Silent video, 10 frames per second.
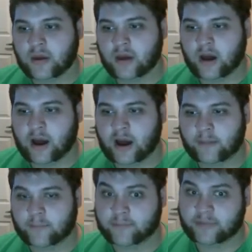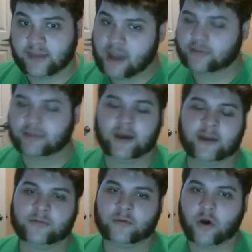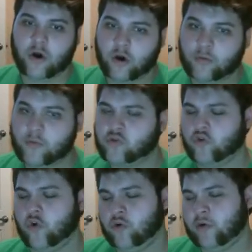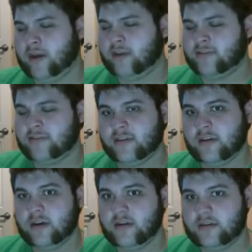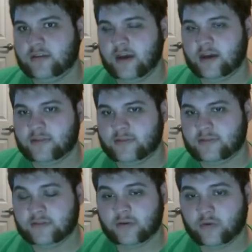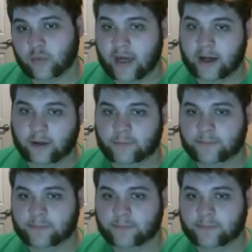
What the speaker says: The guy with the gun almost always does well,